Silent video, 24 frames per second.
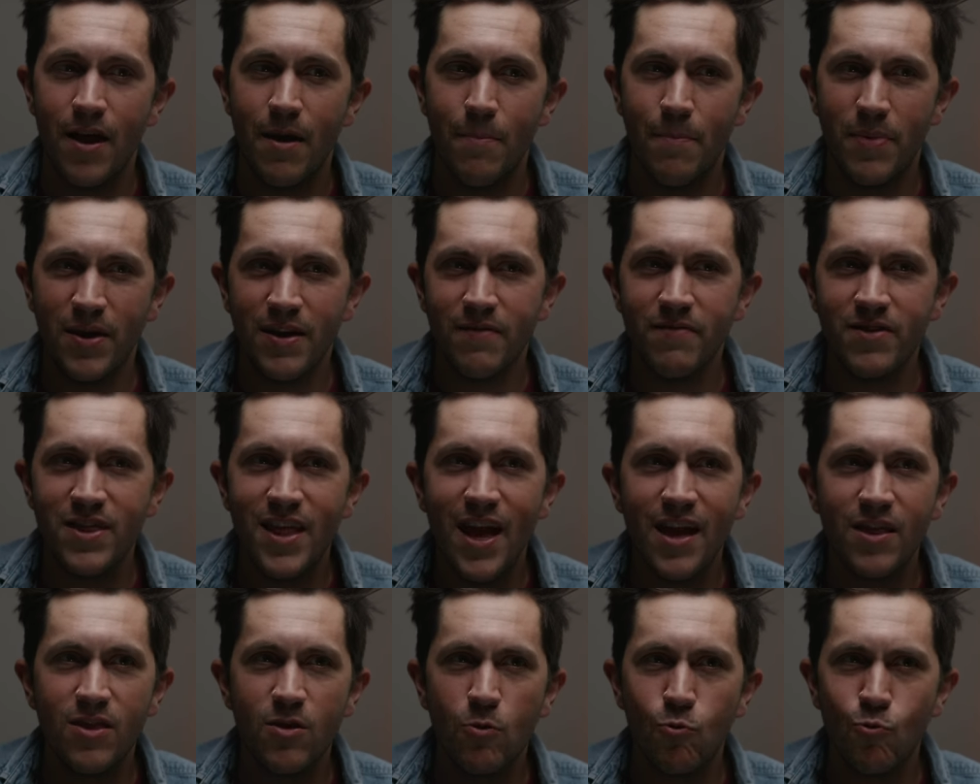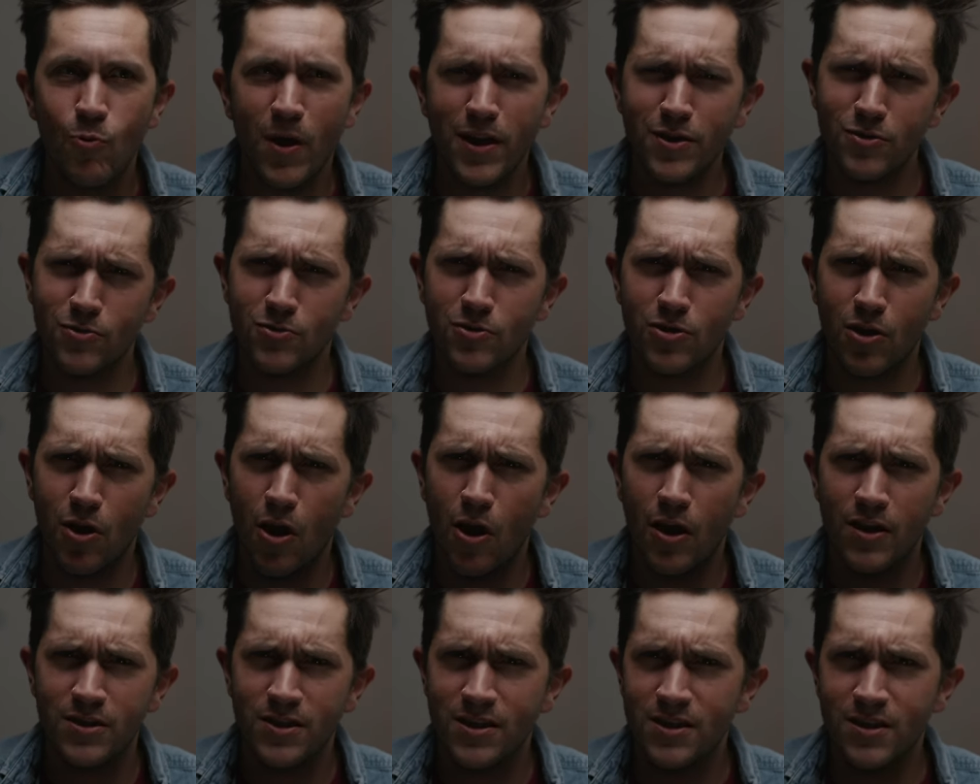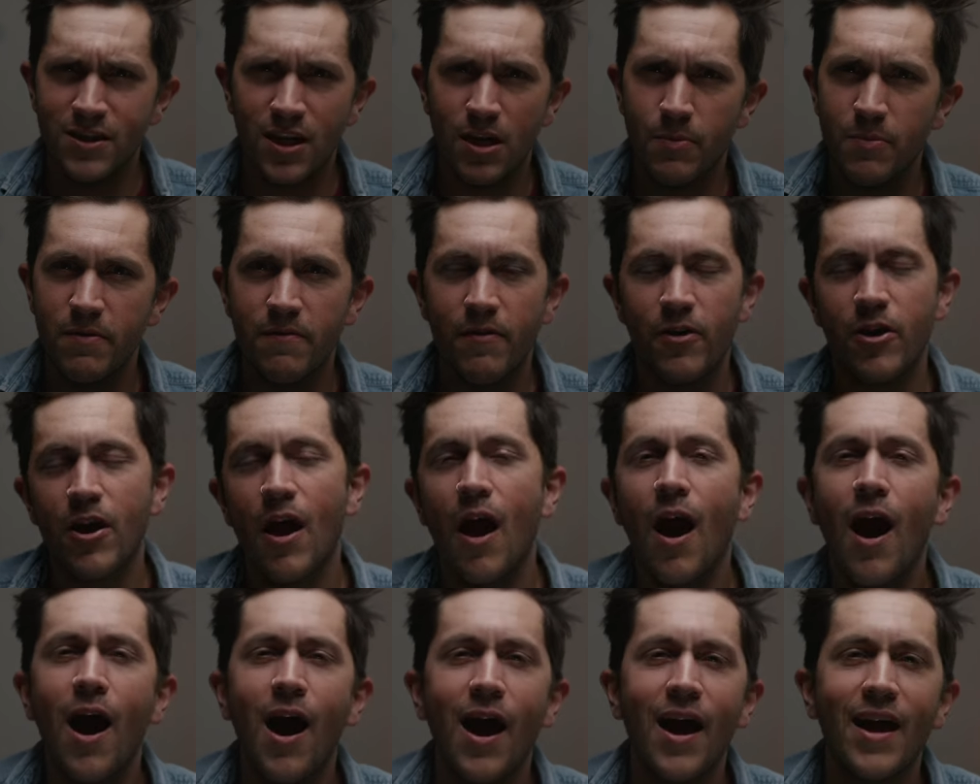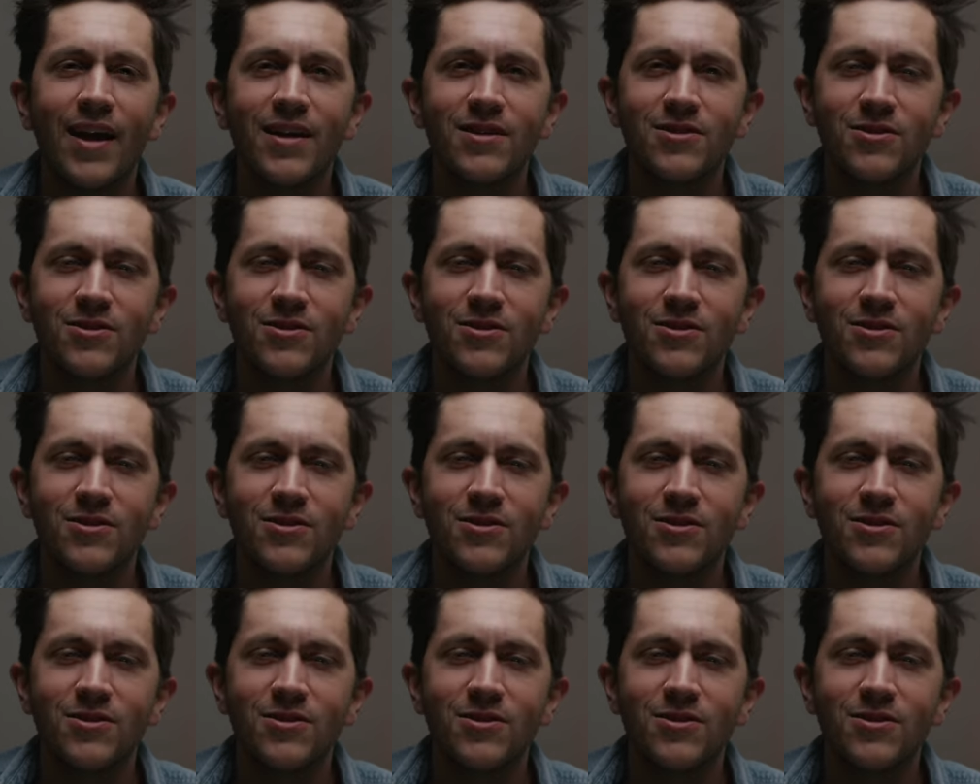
But even then, the rental cost is going to be very high,